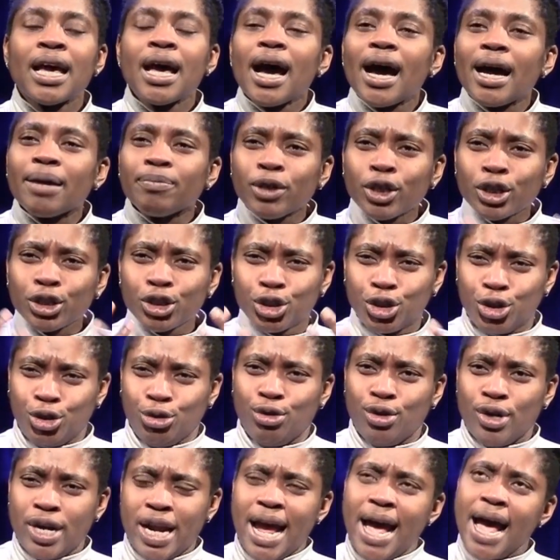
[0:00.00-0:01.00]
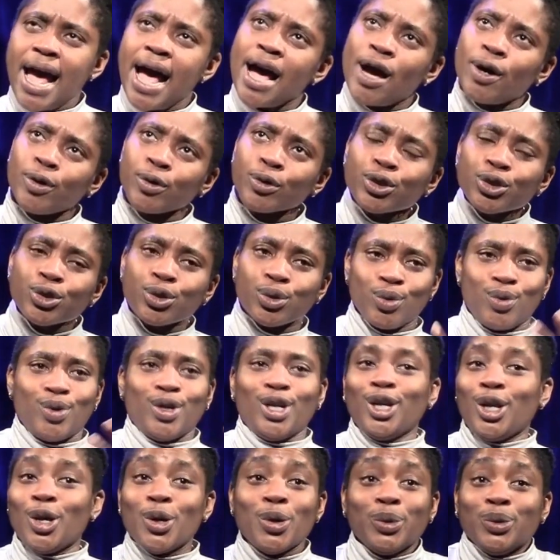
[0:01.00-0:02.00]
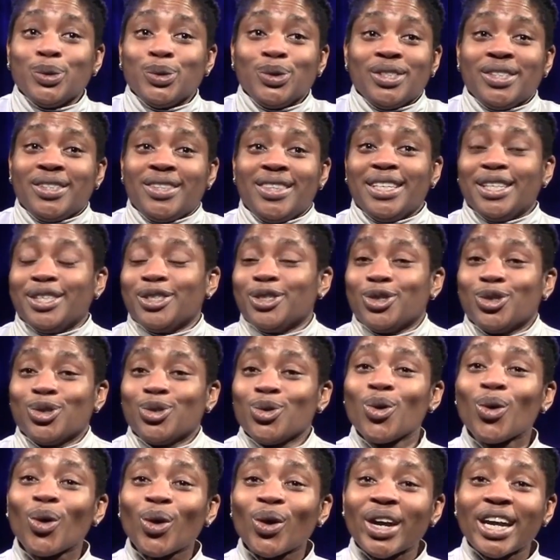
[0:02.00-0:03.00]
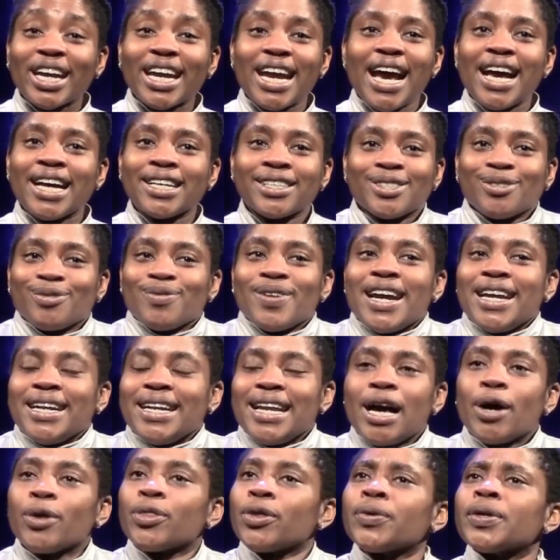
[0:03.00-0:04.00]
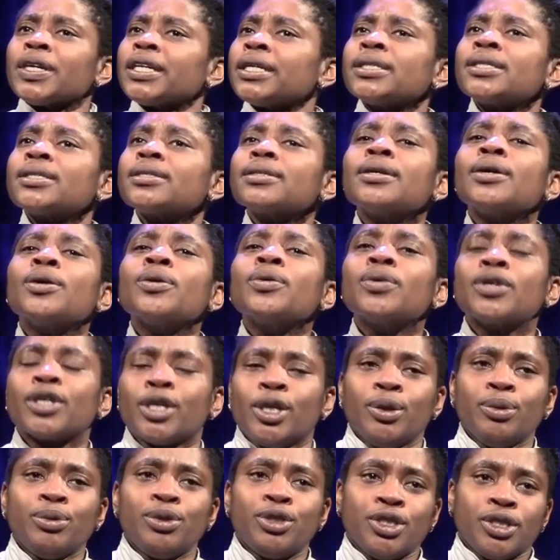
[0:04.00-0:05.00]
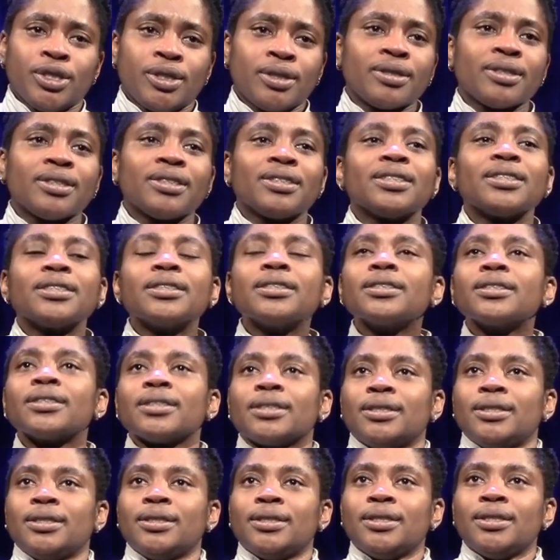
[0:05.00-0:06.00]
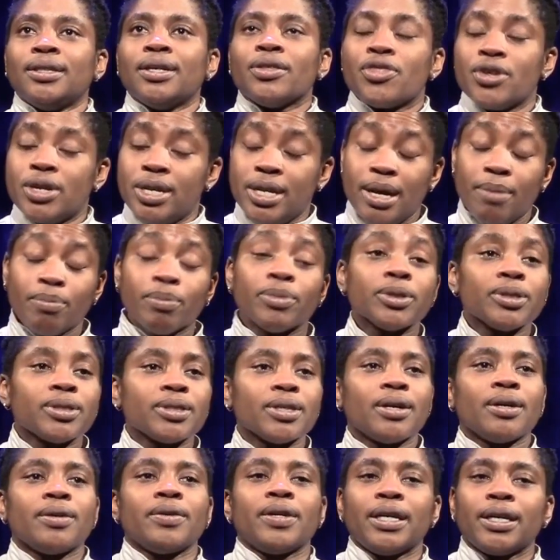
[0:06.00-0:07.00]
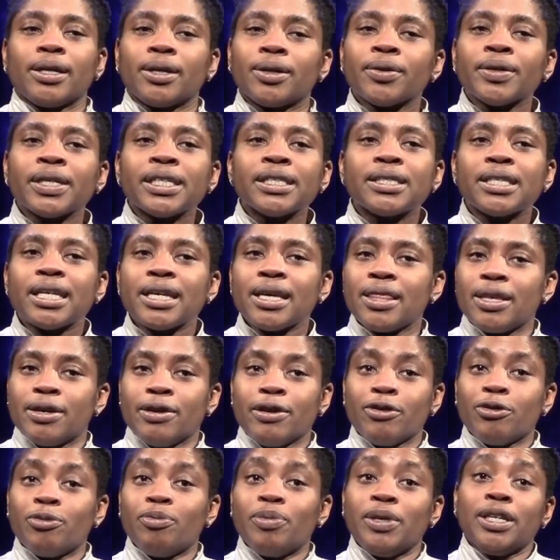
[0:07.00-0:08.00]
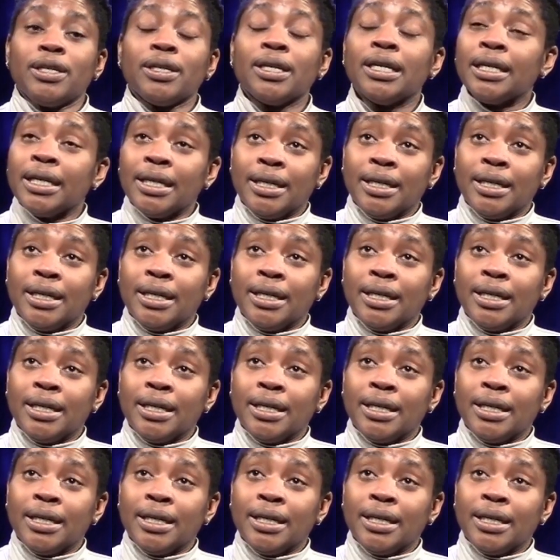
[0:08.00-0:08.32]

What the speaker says: I'm not sure how to close this story, as right now there is no closure. The numbers are increasing. There have been